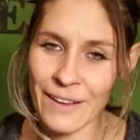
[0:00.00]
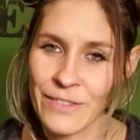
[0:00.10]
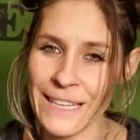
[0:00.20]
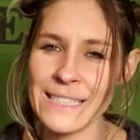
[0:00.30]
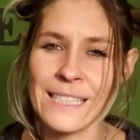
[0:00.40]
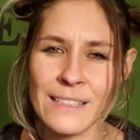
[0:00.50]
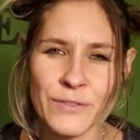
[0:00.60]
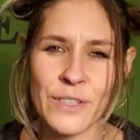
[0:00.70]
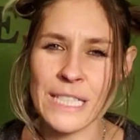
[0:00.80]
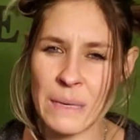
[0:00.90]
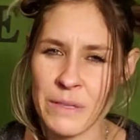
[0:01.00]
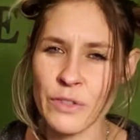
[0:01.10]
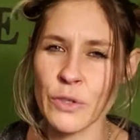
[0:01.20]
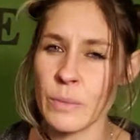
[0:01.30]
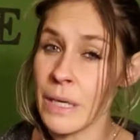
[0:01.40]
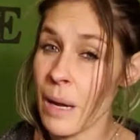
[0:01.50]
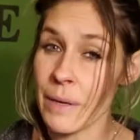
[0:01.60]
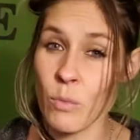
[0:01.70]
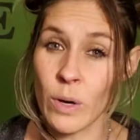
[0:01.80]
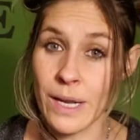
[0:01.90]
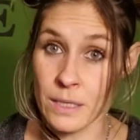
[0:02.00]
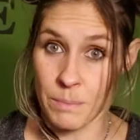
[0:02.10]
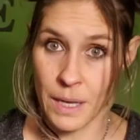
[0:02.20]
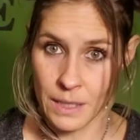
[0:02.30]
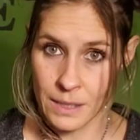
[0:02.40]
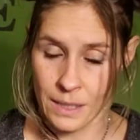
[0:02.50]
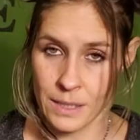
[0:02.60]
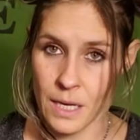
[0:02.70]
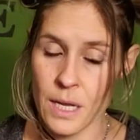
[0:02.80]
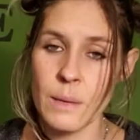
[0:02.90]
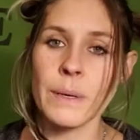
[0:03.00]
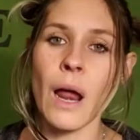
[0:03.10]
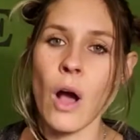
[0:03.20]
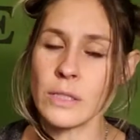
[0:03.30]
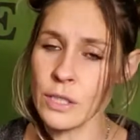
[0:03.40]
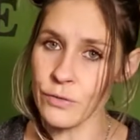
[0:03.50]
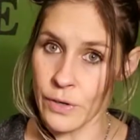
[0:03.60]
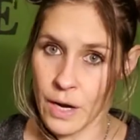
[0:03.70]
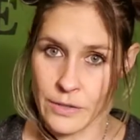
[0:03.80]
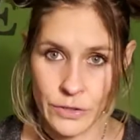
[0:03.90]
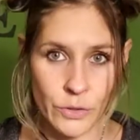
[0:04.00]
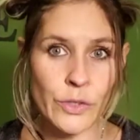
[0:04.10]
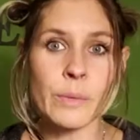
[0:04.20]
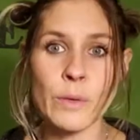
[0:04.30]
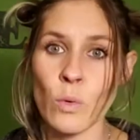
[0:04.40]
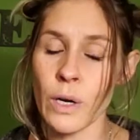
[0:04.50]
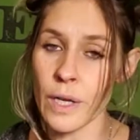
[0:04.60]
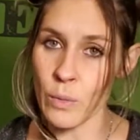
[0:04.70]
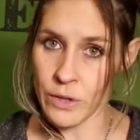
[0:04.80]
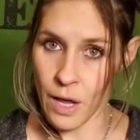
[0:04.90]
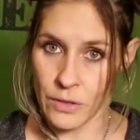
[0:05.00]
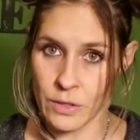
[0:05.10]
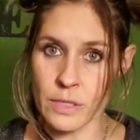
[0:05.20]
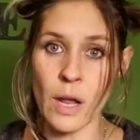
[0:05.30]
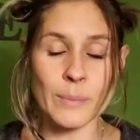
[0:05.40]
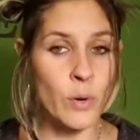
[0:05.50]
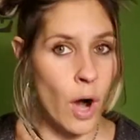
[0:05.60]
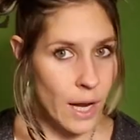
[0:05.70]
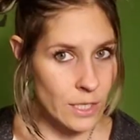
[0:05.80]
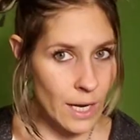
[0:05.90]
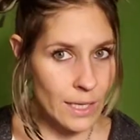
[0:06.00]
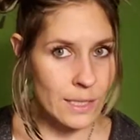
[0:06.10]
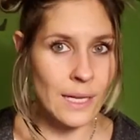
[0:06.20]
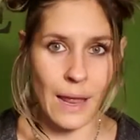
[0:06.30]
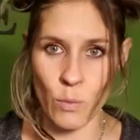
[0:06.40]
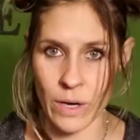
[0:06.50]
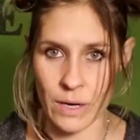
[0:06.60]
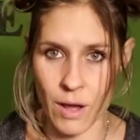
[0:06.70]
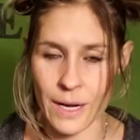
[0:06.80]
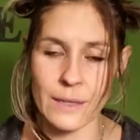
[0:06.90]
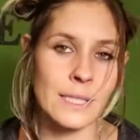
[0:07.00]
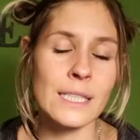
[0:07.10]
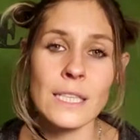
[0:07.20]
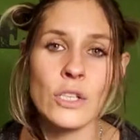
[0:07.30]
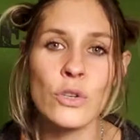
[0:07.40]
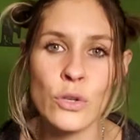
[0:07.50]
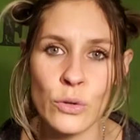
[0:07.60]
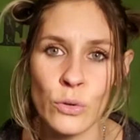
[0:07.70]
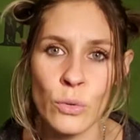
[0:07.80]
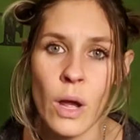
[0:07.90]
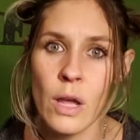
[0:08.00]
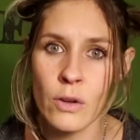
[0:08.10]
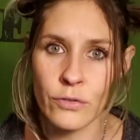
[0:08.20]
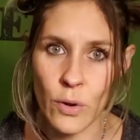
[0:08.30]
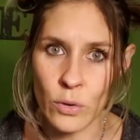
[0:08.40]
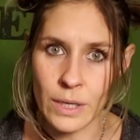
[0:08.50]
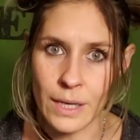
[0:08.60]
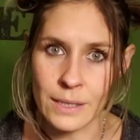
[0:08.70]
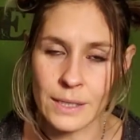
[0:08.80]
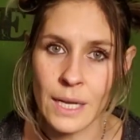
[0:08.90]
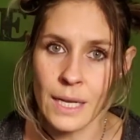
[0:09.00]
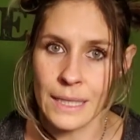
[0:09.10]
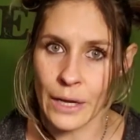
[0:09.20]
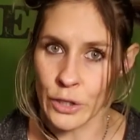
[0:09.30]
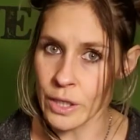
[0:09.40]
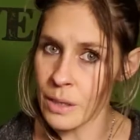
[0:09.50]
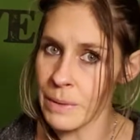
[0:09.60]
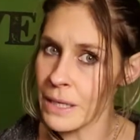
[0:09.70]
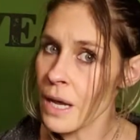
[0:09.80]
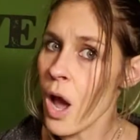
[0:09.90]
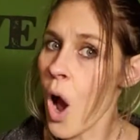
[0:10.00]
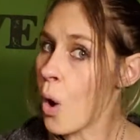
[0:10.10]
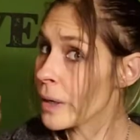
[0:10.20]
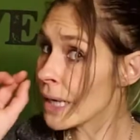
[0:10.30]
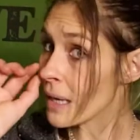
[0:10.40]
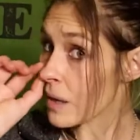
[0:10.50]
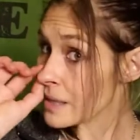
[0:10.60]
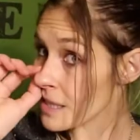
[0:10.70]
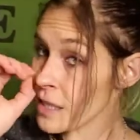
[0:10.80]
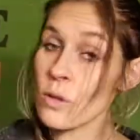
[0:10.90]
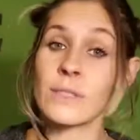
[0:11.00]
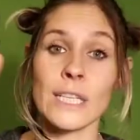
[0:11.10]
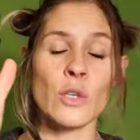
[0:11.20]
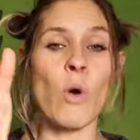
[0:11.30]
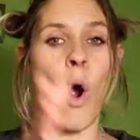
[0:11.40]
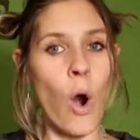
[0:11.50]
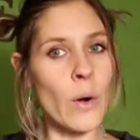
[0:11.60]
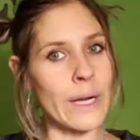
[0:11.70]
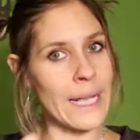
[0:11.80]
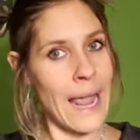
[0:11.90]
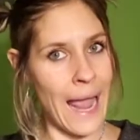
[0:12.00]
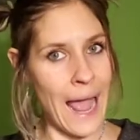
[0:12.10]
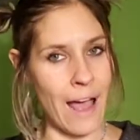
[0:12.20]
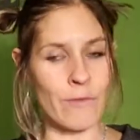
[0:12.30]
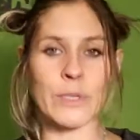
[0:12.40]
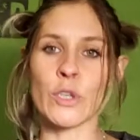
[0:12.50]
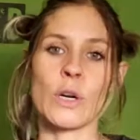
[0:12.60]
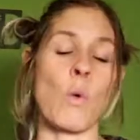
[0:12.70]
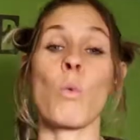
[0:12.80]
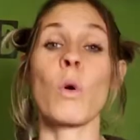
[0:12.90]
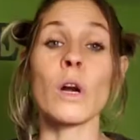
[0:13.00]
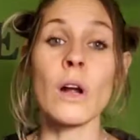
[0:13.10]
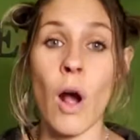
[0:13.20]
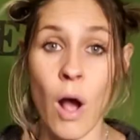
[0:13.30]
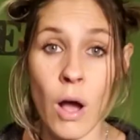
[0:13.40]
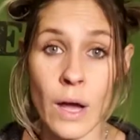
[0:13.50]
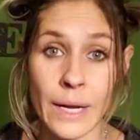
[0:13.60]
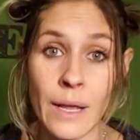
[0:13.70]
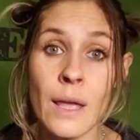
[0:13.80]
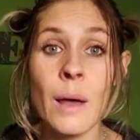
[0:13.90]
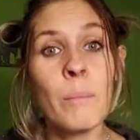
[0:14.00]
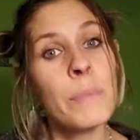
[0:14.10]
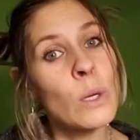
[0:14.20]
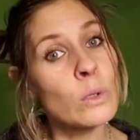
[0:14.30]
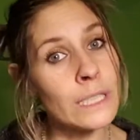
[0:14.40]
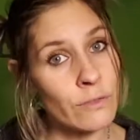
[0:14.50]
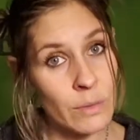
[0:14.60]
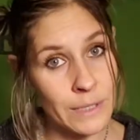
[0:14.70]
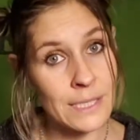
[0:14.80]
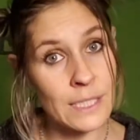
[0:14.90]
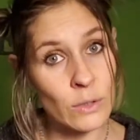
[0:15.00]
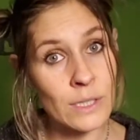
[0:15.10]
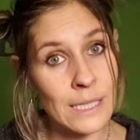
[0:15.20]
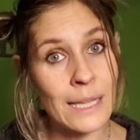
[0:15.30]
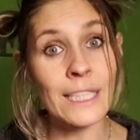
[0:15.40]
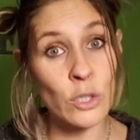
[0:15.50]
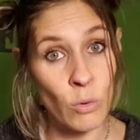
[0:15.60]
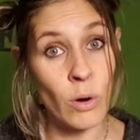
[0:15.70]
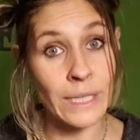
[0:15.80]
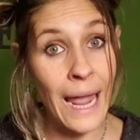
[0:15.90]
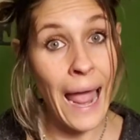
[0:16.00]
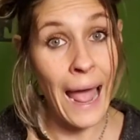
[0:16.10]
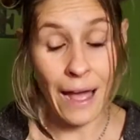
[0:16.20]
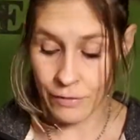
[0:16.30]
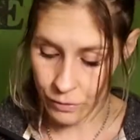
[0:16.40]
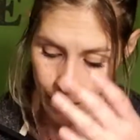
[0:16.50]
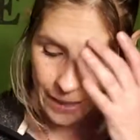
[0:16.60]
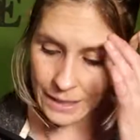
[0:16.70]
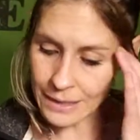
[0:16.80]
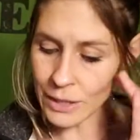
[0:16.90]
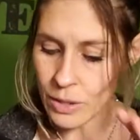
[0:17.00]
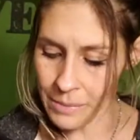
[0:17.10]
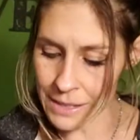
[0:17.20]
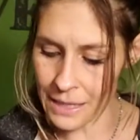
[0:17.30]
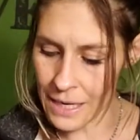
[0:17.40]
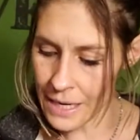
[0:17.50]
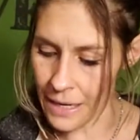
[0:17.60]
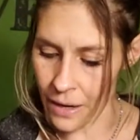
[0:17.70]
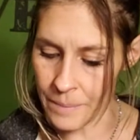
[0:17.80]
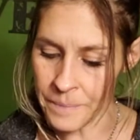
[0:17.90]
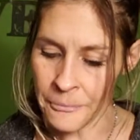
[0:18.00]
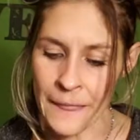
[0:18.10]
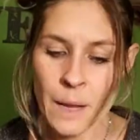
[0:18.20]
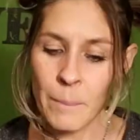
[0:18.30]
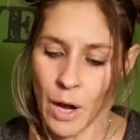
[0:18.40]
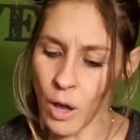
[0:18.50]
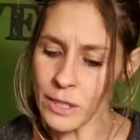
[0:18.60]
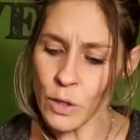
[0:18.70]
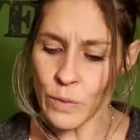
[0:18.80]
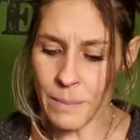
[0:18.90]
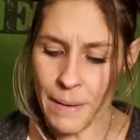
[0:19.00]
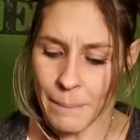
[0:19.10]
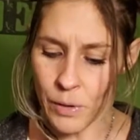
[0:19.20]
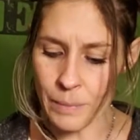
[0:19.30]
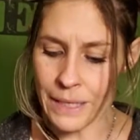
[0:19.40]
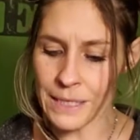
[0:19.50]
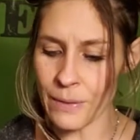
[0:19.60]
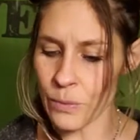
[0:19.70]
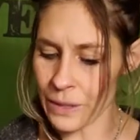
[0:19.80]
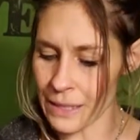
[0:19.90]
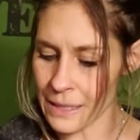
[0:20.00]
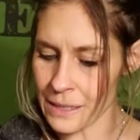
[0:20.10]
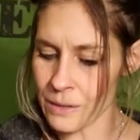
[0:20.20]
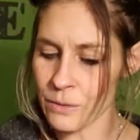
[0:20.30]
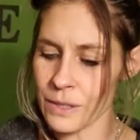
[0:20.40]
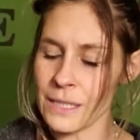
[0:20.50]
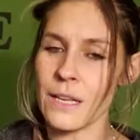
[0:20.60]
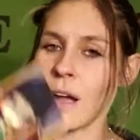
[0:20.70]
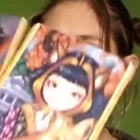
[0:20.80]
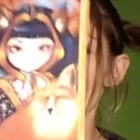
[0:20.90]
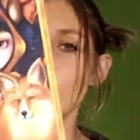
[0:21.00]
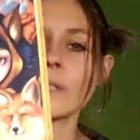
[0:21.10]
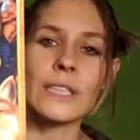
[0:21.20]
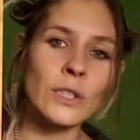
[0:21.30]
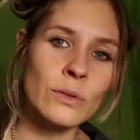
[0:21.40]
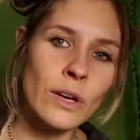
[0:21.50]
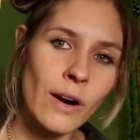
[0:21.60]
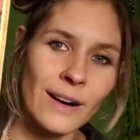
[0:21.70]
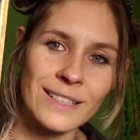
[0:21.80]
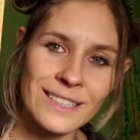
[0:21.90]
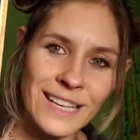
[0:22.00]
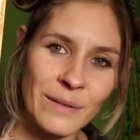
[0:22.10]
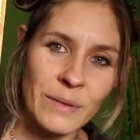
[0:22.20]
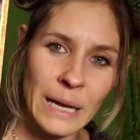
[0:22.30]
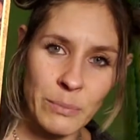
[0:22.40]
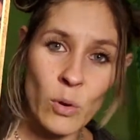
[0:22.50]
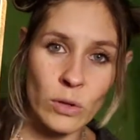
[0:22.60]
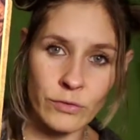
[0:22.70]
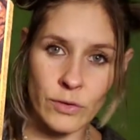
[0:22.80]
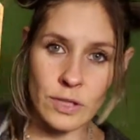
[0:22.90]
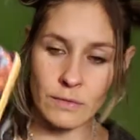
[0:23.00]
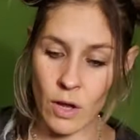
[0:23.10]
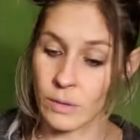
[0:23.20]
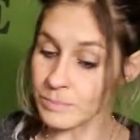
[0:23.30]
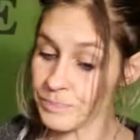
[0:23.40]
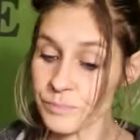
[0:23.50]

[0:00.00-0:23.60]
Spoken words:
I see for some of you, you're becoming more independent, but also for others, you're going to be working with others on projects and whatnot. And this is a new focus. Now you're going to be honing in on skills that you already have, but you're going to work on building from the skill set that you already have, right? That's what I'm seeing here. But also remember, because with these other really cute cards that I pulled, first of all,